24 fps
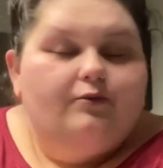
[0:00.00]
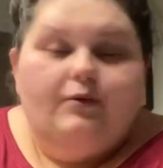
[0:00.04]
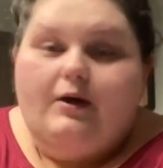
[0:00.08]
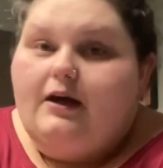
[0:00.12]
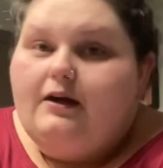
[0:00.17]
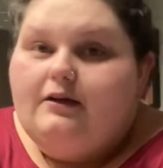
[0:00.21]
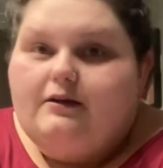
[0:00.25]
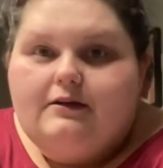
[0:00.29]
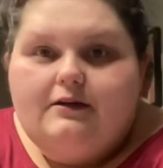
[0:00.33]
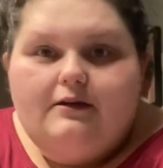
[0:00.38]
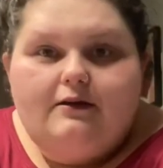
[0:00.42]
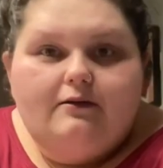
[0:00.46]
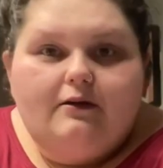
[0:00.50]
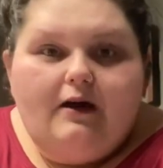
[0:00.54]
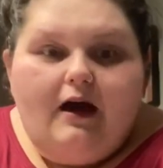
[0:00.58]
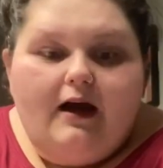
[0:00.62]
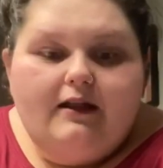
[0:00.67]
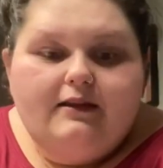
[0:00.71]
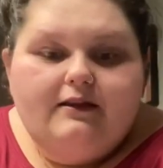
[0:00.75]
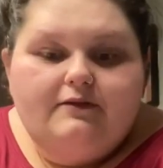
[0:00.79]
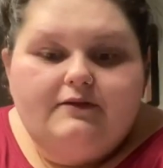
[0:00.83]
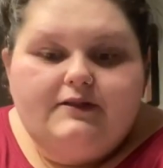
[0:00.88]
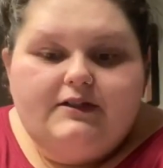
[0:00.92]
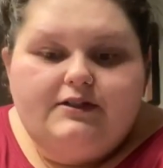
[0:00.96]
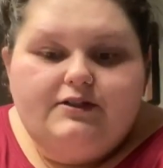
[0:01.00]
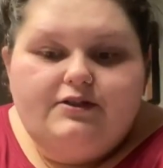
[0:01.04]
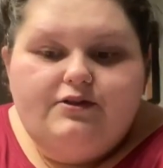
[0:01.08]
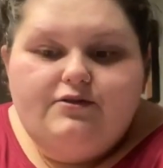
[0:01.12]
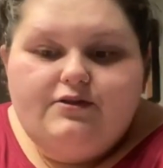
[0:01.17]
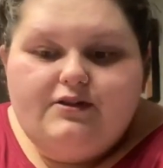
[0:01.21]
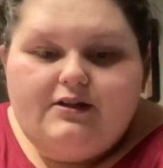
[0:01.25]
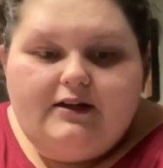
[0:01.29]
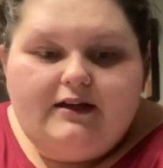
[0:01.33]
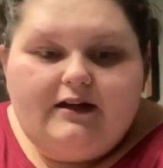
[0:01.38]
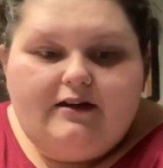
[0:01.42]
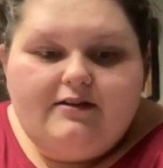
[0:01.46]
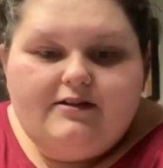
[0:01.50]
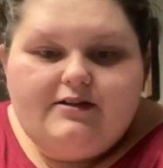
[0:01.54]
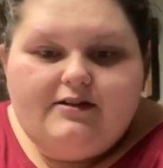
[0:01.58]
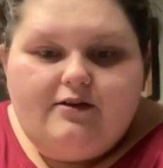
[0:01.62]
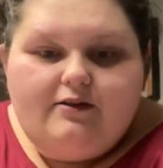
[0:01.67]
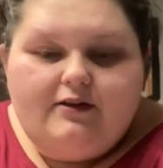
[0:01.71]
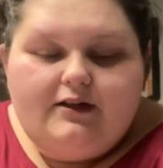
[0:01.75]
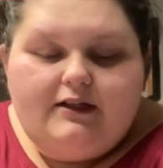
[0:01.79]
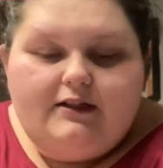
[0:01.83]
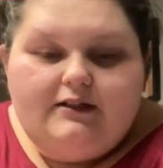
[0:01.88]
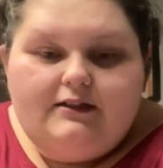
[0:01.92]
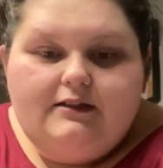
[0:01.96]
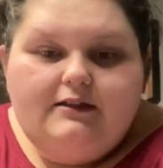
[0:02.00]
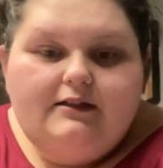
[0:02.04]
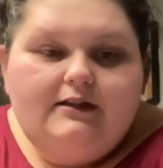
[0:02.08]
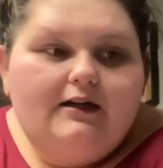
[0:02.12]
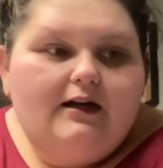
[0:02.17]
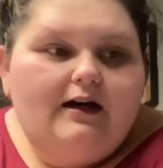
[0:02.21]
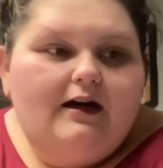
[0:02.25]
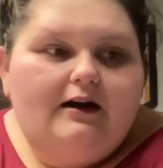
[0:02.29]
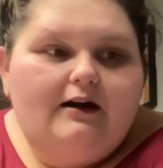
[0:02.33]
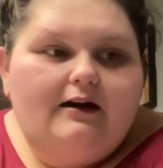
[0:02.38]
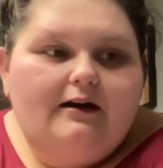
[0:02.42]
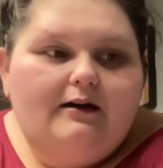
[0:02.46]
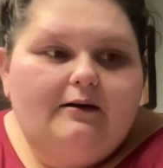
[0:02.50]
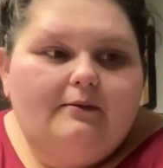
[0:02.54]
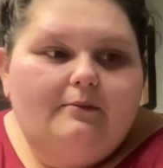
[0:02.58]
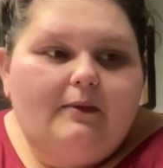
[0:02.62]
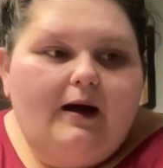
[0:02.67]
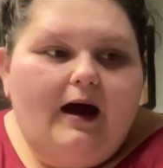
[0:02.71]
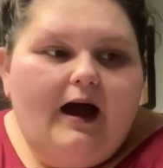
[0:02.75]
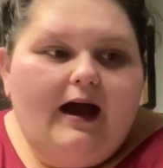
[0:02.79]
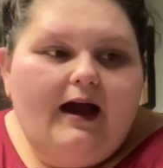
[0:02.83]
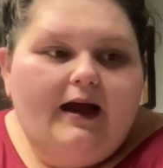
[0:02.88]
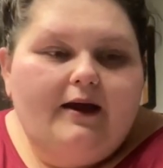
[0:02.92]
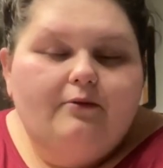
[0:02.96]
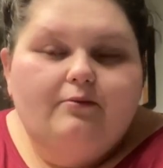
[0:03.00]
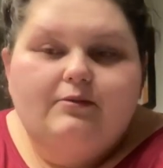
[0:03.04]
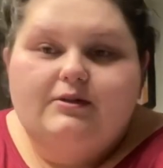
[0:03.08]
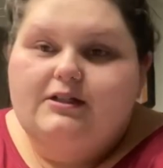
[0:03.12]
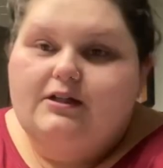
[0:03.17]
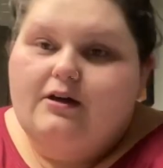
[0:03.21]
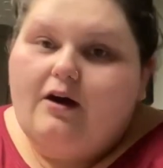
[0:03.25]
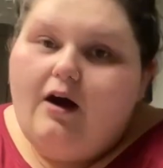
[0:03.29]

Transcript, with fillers: a like on your way out. I'll talk to you later. Bye.